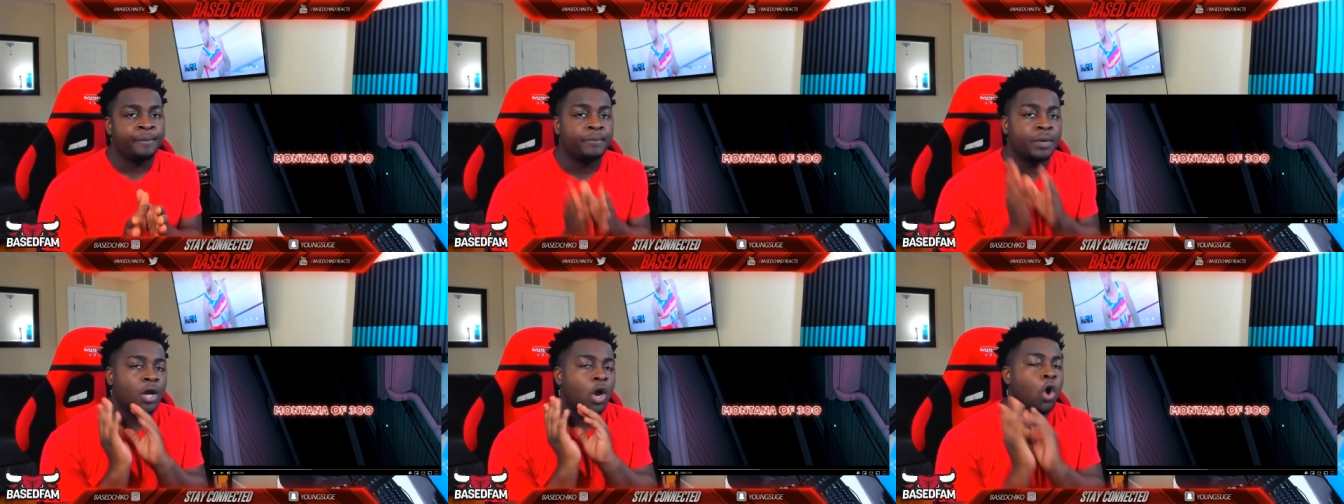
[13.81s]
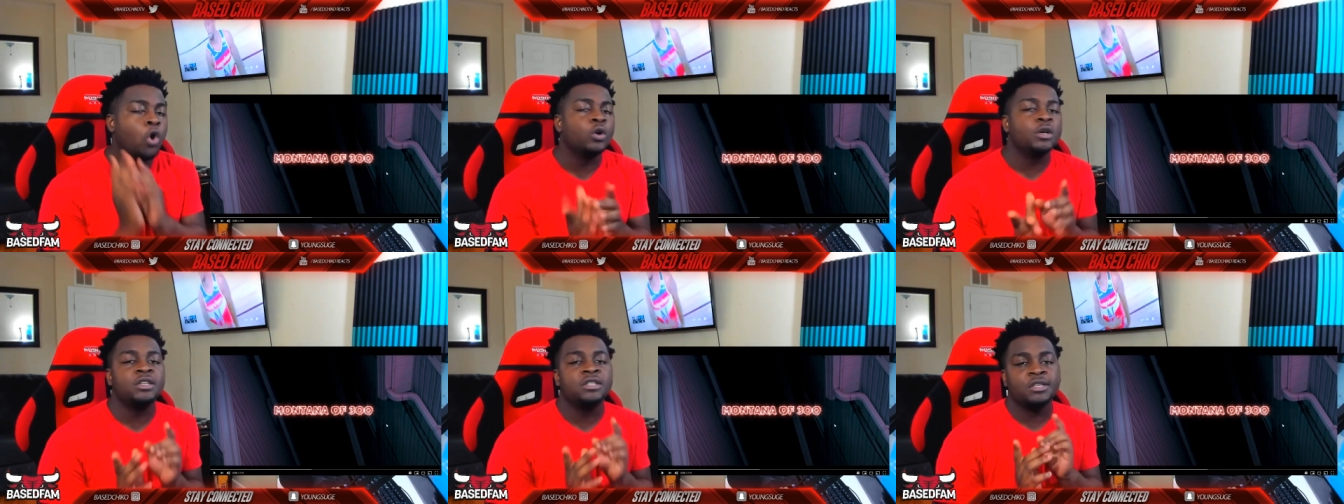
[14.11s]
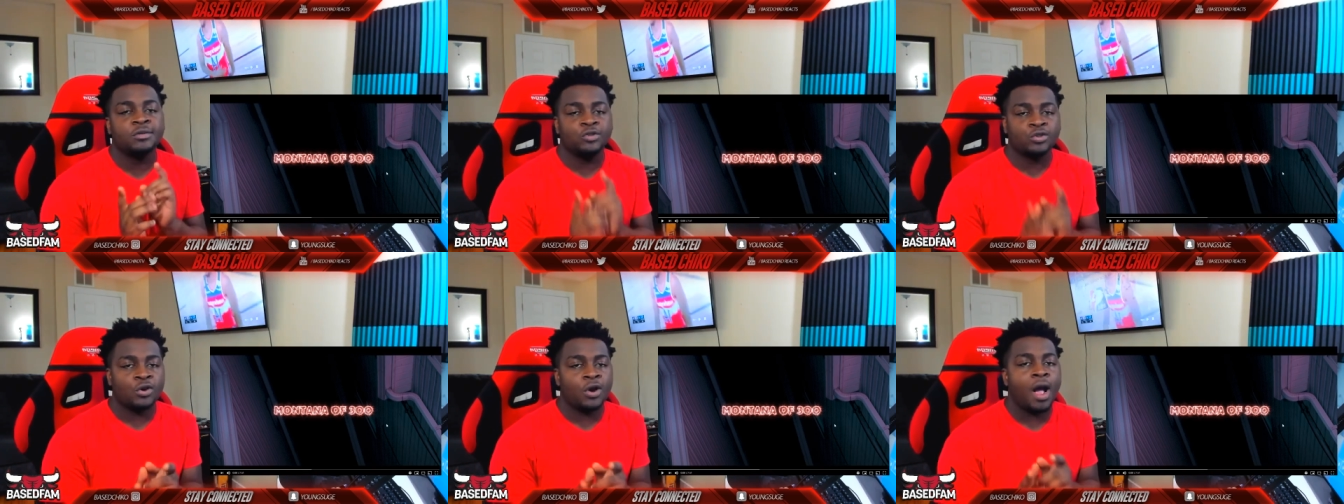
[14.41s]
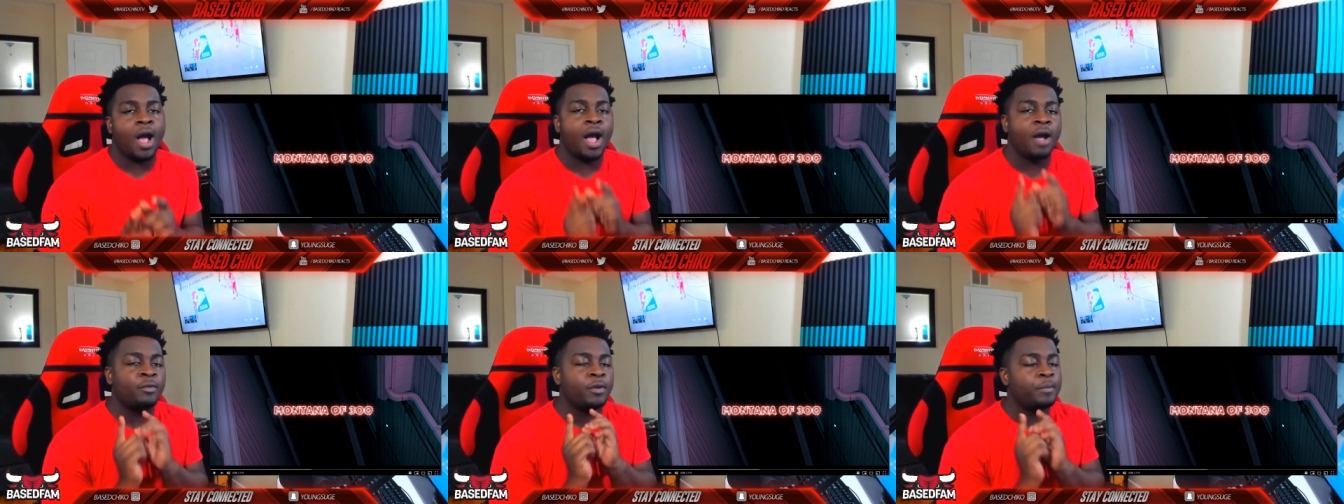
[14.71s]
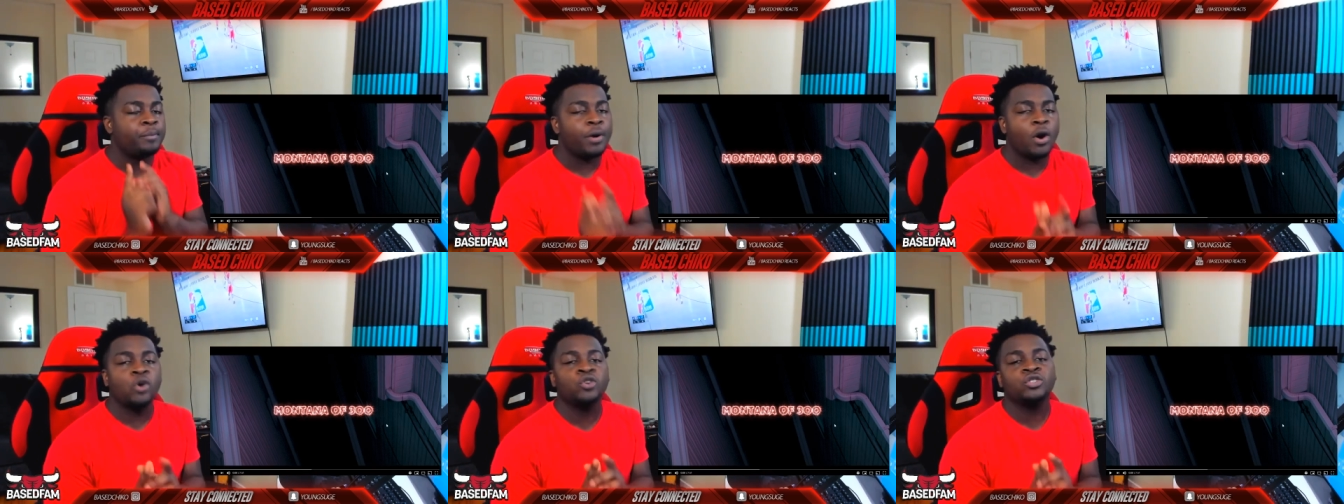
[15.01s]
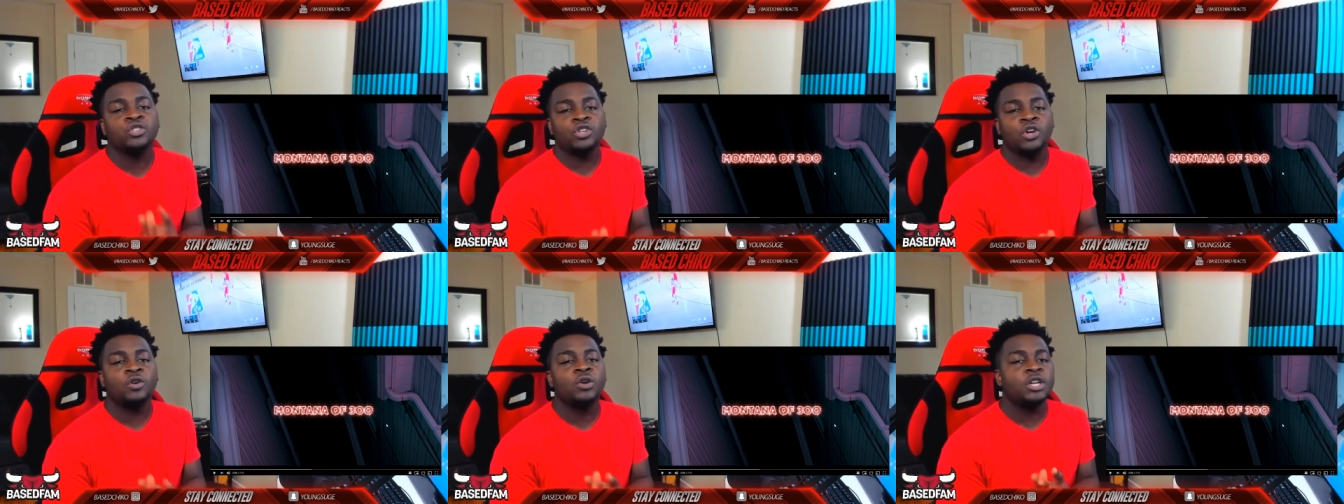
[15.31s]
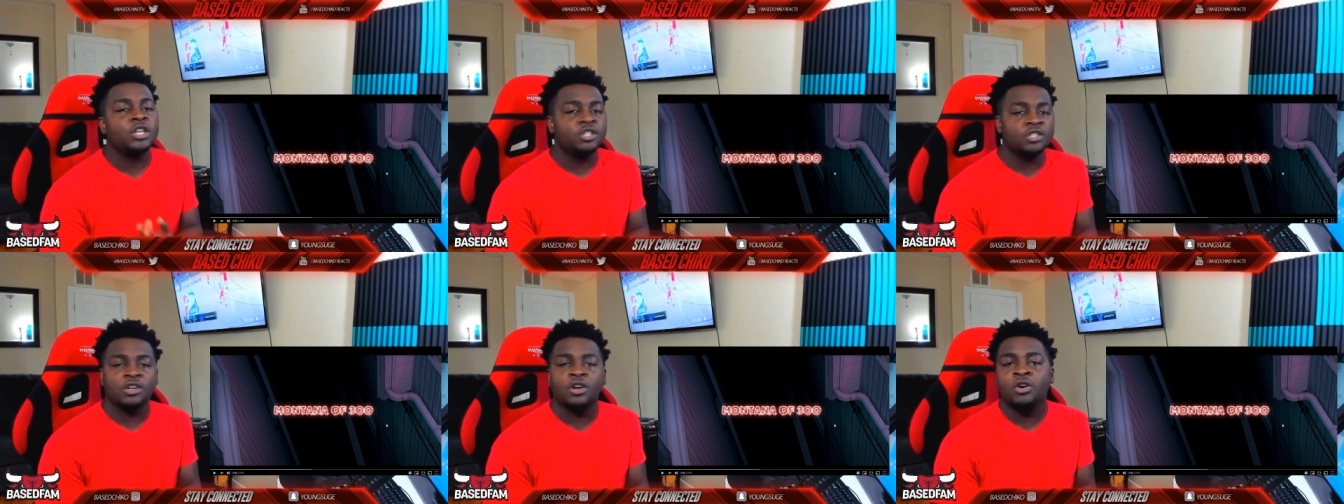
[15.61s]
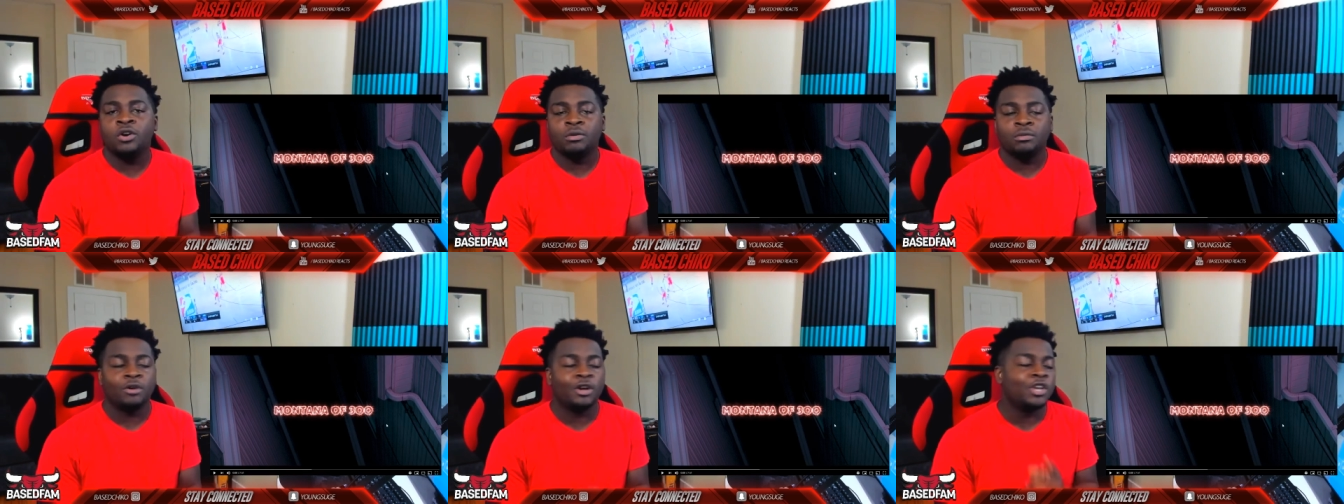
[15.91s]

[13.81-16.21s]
But only subscribe with post notices on, bro.